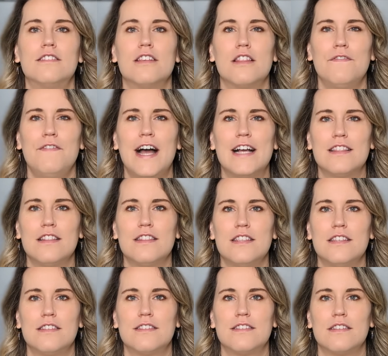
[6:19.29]
So the fact that
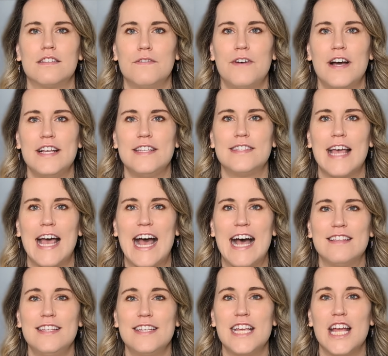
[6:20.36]
this device
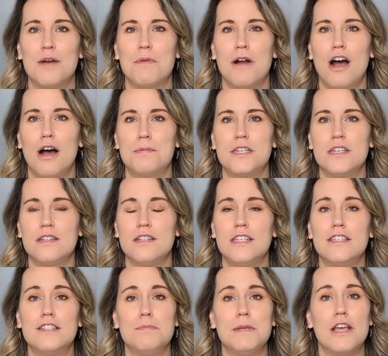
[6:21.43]
has a camera option
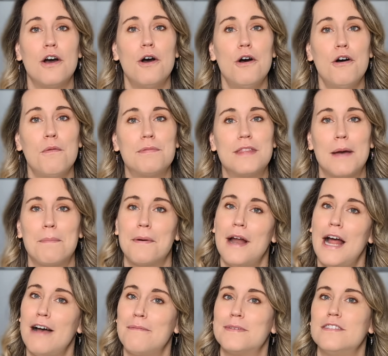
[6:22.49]
gives me hope that
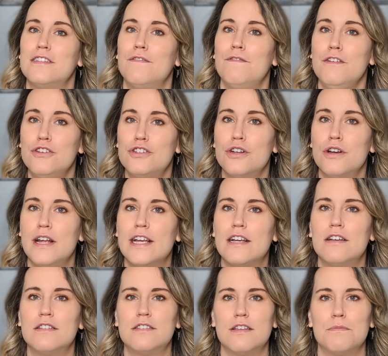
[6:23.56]
perhaps in the future it
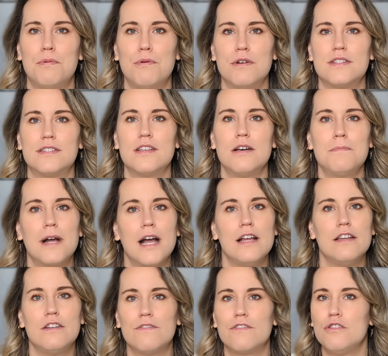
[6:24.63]
could support some
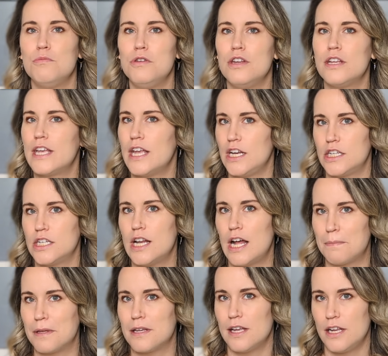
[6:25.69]
kind of communication
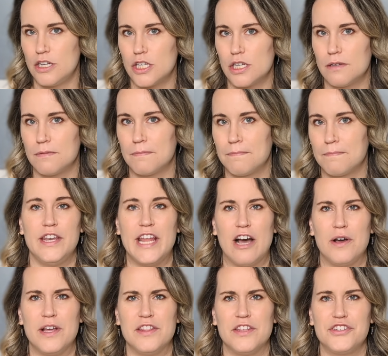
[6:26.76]
application.
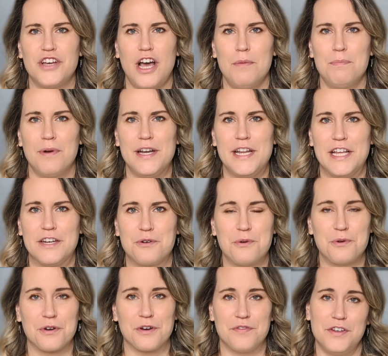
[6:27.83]
Now, in the top right-hand
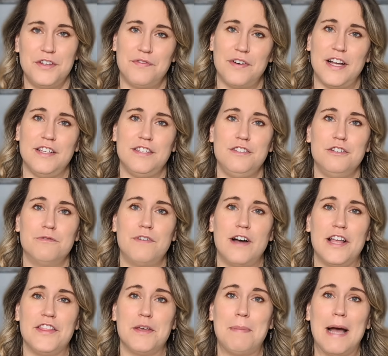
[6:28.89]
corner of the device, you'll
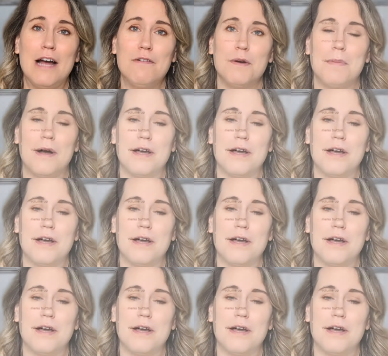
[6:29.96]
find the power